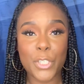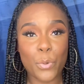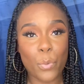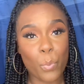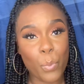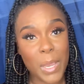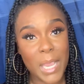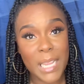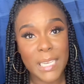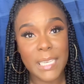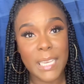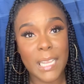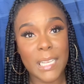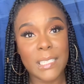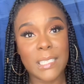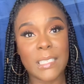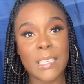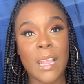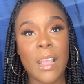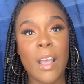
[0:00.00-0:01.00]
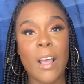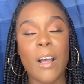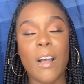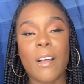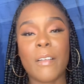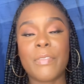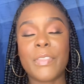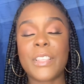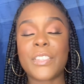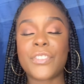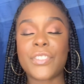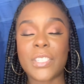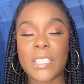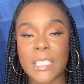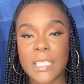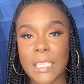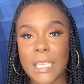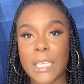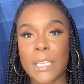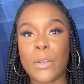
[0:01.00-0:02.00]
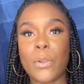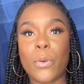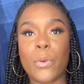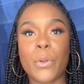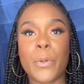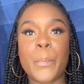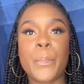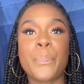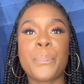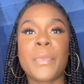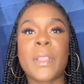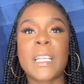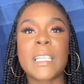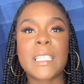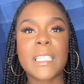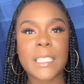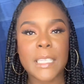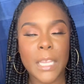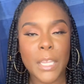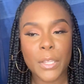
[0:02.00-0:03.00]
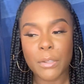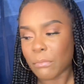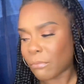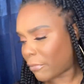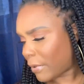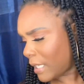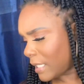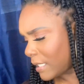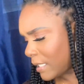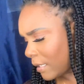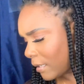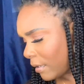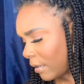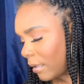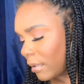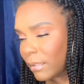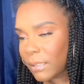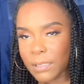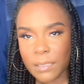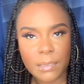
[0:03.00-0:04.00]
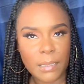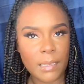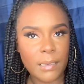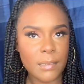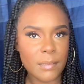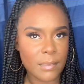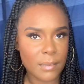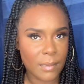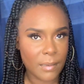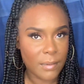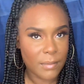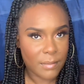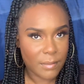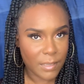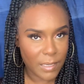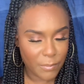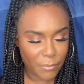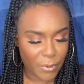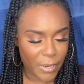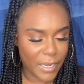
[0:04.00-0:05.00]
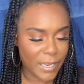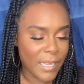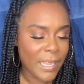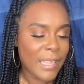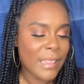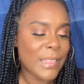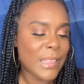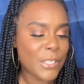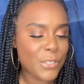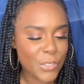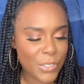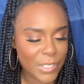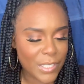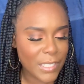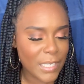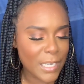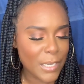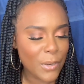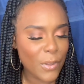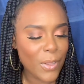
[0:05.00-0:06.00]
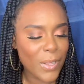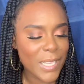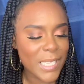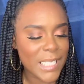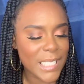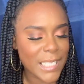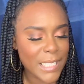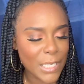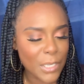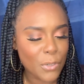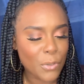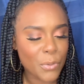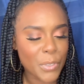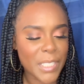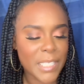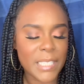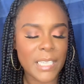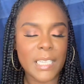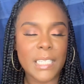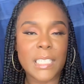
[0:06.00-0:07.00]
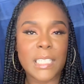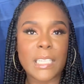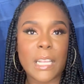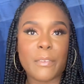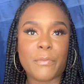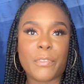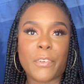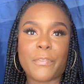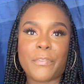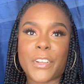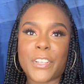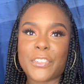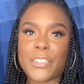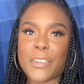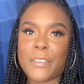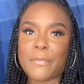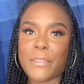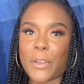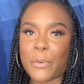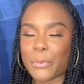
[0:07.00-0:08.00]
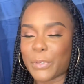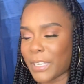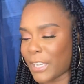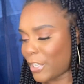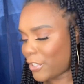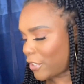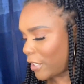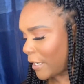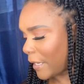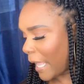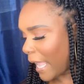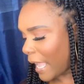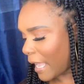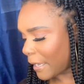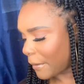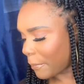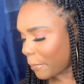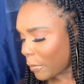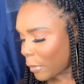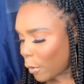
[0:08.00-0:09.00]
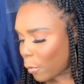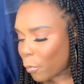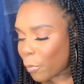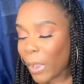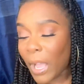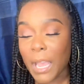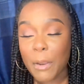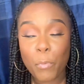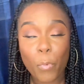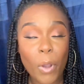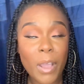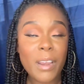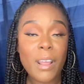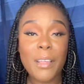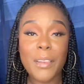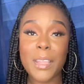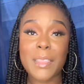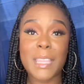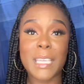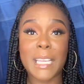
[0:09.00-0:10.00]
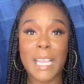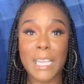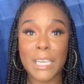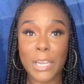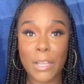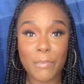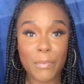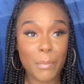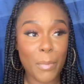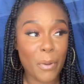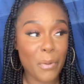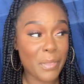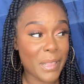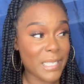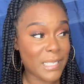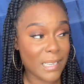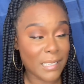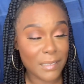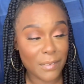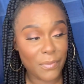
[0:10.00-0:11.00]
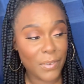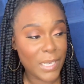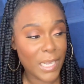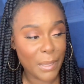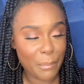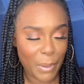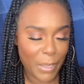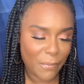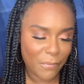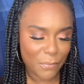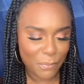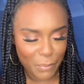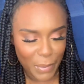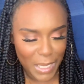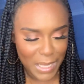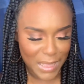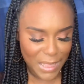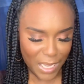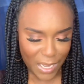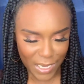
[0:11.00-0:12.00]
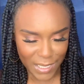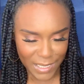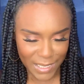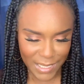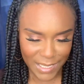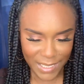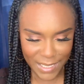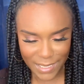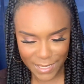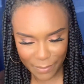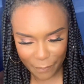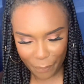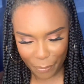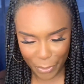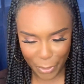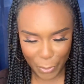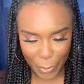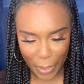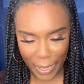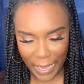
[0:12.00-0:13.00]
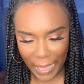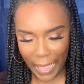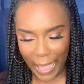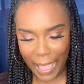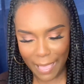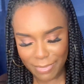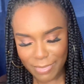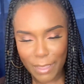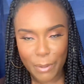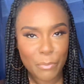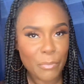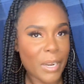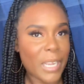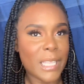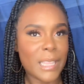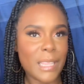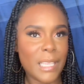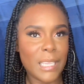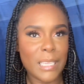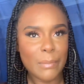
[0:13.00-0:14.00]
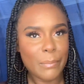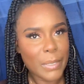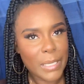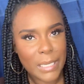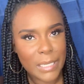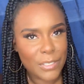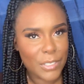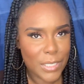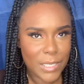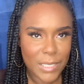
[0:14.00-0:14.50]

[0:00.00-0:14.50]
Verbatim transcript: wear test of the Shiseido Sink, what is it called? Listen, I'm gonna get this name right. The Shiseido Synchro Skin Self Refreshing Foundation. And, and one other thing I love about this, because I feel like my, my thoughts, you know, I had them right there, but they just,